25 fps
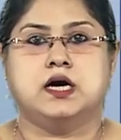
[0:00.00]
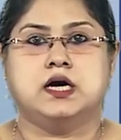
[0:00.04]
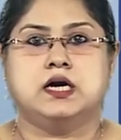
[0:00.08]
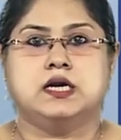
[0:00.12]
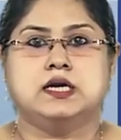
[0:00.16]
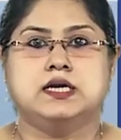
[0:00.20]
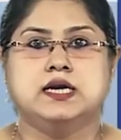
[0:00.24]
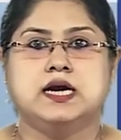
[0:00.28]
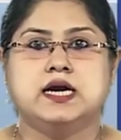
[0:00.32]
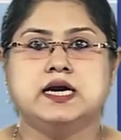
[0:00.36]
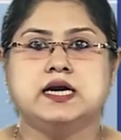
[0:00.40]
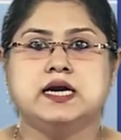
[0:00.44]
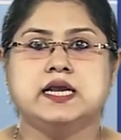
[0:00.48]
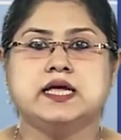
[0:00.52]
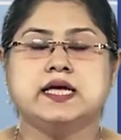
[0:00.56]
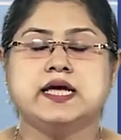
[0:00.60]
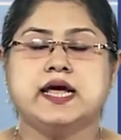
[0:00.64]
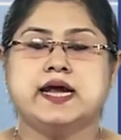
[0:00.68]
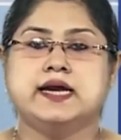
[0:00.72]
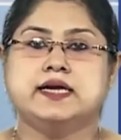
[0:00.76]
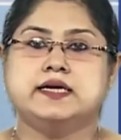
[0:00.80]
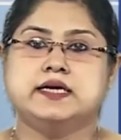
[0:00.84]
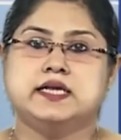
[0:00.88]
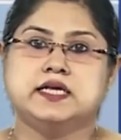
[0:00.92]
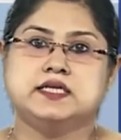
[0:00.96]
Learning
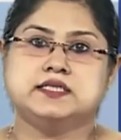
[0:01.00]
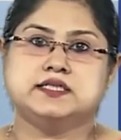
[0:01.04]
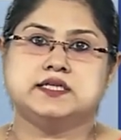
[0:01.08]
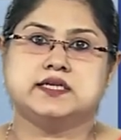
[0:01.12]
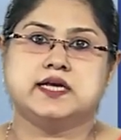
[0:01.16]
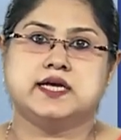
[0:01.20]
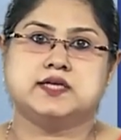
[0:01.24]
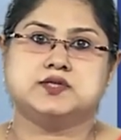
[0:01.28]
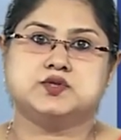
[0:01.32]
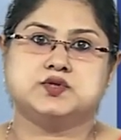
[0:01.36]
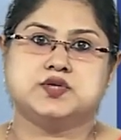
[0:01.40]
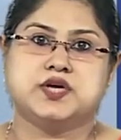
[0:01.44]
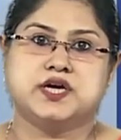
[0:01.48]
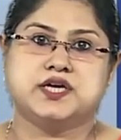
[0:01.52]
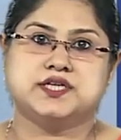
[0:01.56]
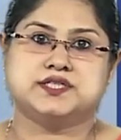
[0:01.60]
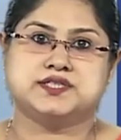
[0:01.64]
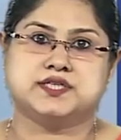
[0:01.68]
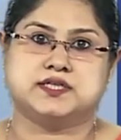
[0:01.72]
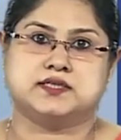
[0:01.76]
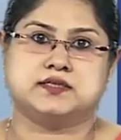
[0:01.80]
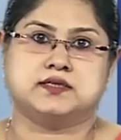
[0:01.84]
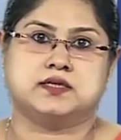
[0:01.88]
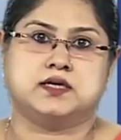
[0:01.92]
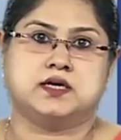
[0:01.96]
and teacher
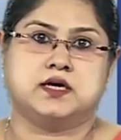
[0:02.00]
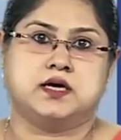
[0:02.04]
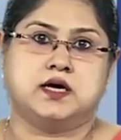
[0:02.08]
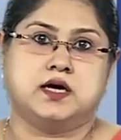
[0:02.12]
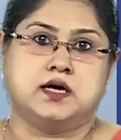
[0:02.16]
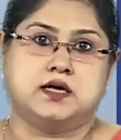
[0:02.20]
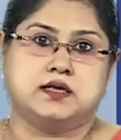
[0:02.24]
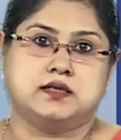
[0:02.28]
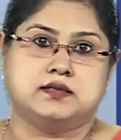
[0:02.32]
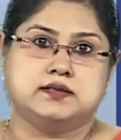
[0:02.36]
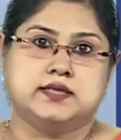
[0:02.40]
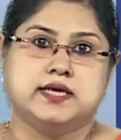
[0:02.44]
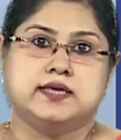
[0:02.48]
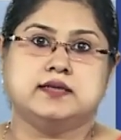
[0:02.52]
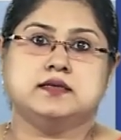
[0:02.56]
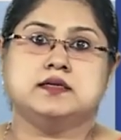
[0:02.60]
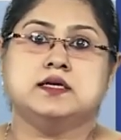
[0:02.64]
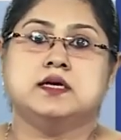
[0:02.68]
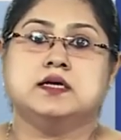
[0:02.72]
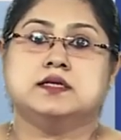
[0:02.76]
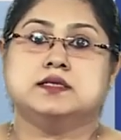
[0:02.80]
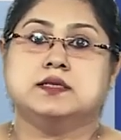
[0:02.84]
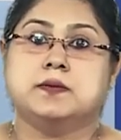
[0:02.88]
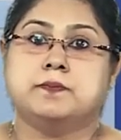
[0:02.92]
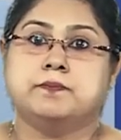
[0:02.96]
education, then
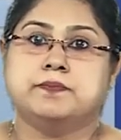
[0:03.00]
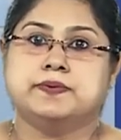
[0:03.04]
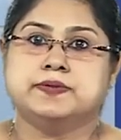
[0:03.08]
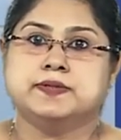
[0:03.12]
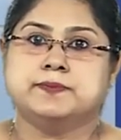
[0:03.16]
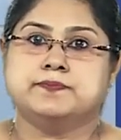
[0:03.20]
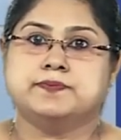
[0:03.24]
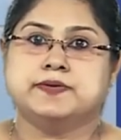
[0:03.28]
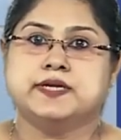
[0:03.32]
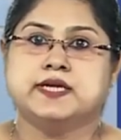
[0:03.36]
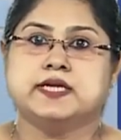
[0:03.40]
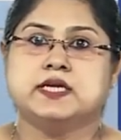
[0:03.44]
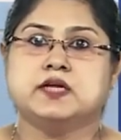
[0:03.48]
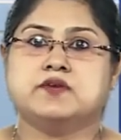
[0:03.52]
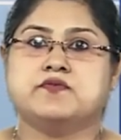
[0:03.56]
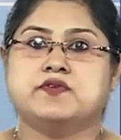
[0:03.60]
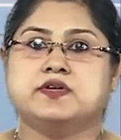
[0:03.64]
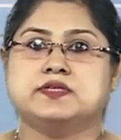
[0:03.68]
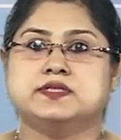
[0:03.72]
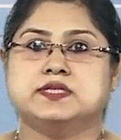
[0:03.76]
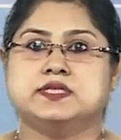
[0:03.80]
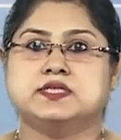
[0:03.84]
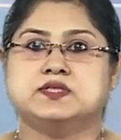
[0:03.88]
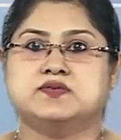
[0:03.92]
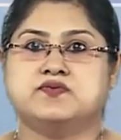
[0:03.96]
the
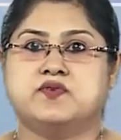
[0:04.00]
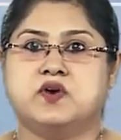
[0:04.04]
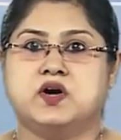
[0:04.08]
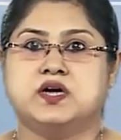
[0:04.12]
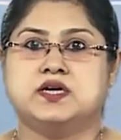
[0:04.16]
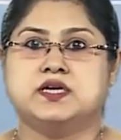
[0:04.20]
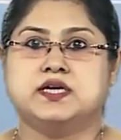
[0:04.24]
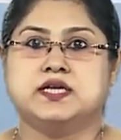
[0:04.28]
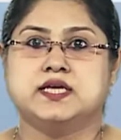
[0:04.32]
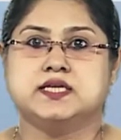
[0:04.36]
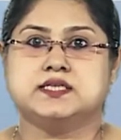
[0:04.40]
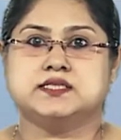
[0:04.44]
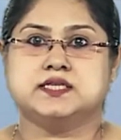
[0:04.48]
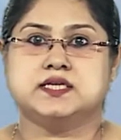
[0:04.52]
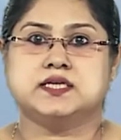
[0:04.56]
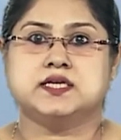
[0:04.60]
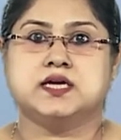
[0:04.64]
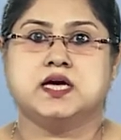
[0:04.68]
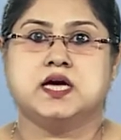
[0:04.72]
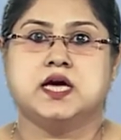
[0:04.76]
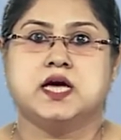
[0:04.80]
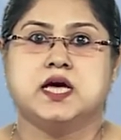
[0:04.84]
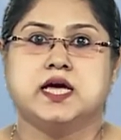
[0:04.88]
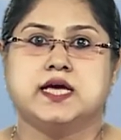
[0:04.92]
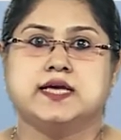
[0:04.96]
prerequisites for teaching
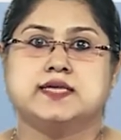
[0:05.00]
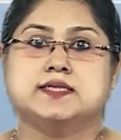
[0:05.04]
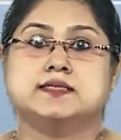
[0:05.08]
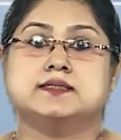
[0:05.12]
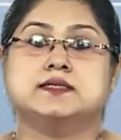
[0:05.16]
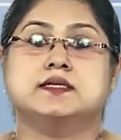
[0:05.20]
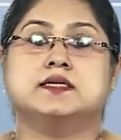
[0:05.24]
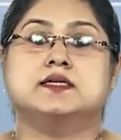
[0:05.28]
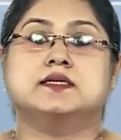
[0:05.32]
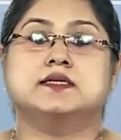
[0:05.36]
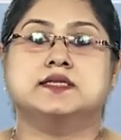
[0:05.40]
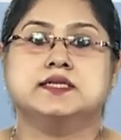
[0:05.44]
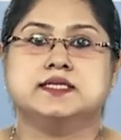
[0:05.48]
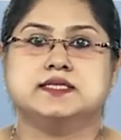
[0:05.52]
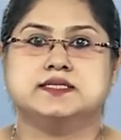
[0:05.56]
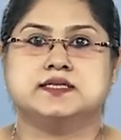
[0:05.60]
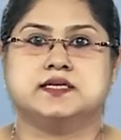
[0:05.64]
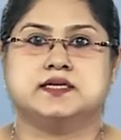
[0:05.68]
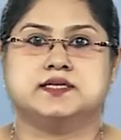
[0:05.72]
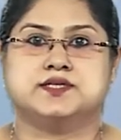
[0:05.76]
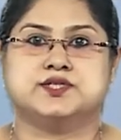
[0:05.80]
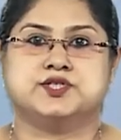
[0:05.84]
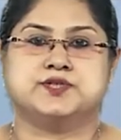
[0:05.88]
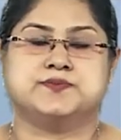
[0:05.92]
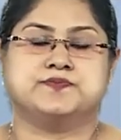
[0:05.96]
is
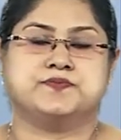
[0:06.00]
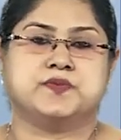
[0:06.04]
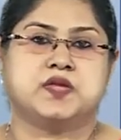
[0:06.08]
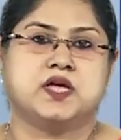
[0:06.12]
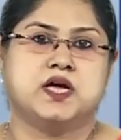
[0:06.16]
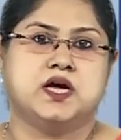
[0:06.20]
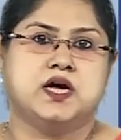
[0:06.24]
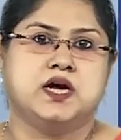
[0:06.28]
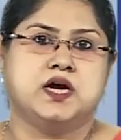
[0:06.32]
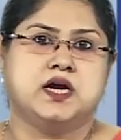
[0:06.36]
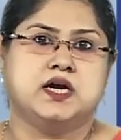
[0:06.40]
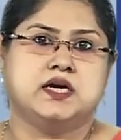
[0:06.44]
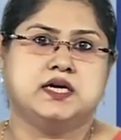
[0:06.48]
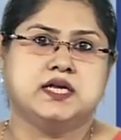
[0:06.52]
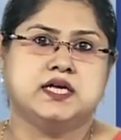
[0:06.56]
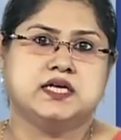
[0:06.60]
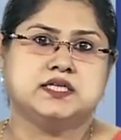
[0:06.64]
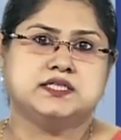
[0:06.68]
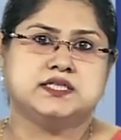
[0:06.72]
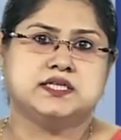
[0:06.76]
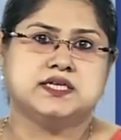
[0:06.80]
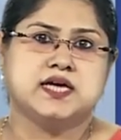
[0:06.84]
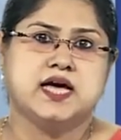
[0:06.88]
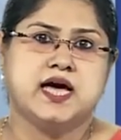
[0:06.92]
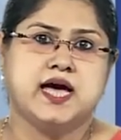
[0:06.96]
research.
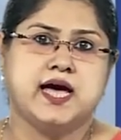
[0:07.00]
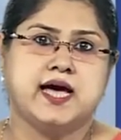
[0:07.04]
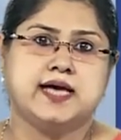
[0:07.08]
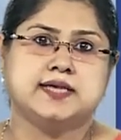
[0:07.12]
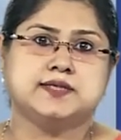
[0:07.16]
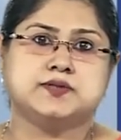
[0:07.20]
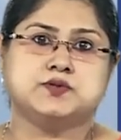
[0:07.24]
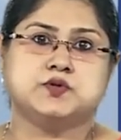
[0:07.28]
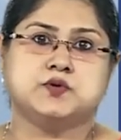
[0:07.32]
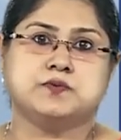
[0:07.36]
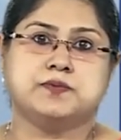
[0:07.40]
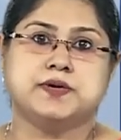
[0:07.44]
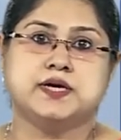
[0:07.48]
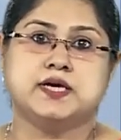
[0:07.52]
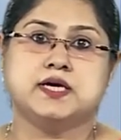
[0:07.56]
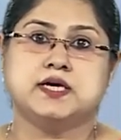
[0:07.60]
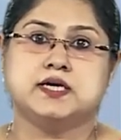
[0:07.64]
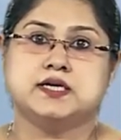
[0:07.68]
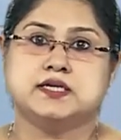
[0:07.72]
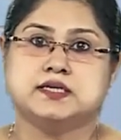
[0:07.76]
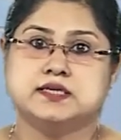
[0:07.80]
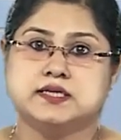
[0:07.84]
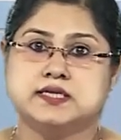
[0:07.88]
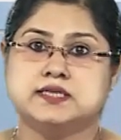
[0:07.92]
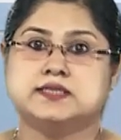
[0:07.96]
Teaching has to be
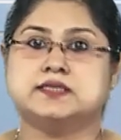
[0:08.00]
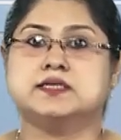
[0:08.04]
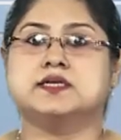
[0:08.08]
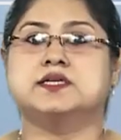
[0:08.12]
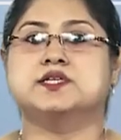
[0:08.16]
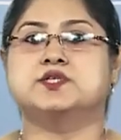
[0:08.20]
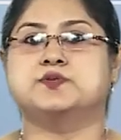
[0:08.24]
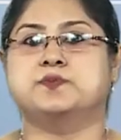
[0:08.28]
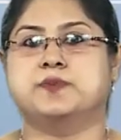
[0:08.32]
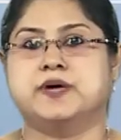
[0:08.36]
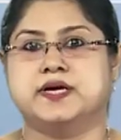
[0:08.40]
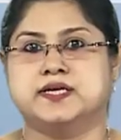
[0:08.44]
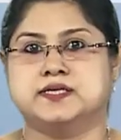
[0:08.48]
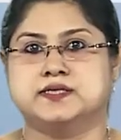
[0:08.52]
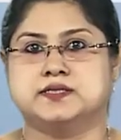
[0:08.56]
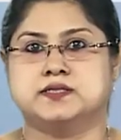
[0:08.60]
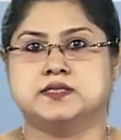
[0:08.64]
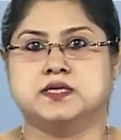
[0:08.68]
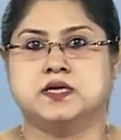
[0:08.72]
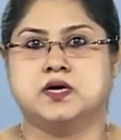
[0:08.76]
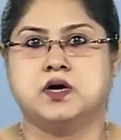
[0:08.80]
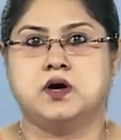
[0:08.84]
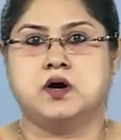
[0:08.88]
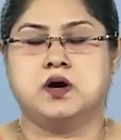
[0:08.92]
research based,